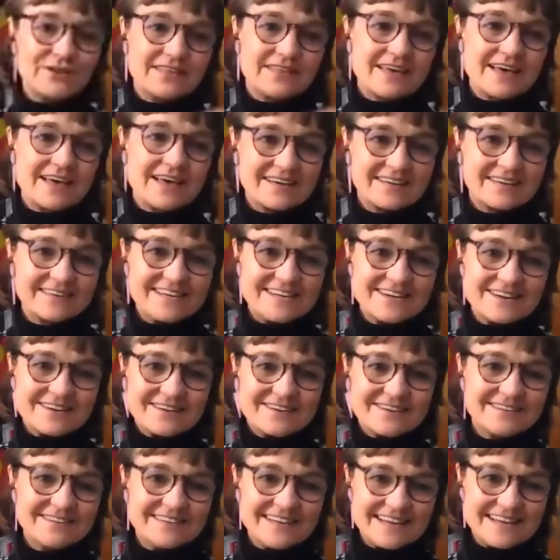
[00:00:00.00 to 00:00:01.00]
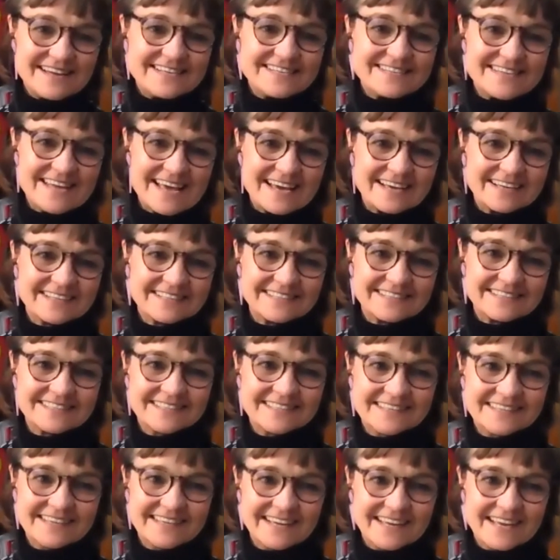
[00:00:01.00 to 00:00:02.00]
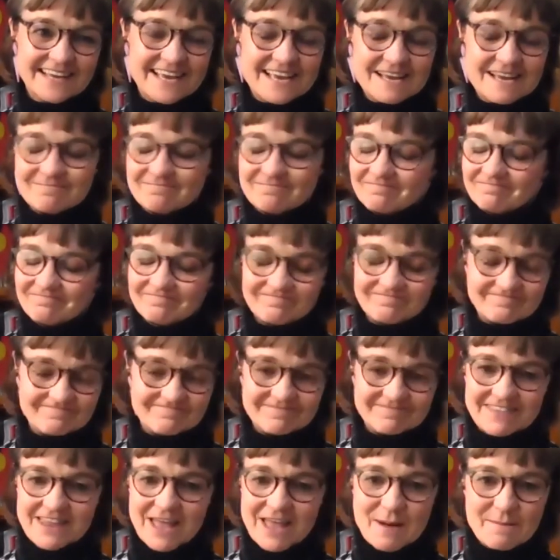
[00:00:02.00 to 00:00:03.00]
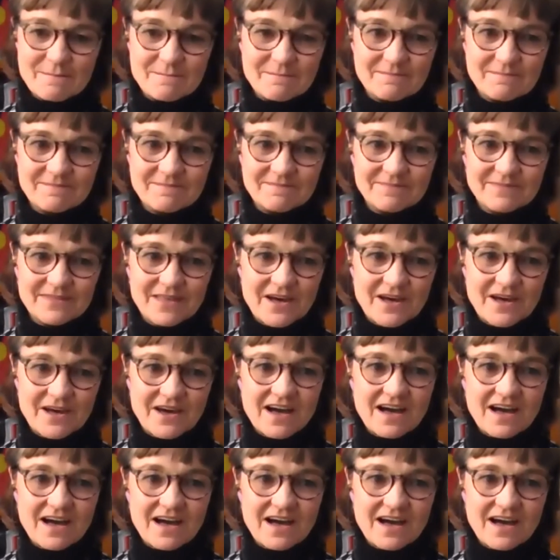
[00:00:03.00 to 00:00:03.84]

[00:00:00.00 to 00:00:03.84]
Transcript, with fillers: to the, you know, index. No, no.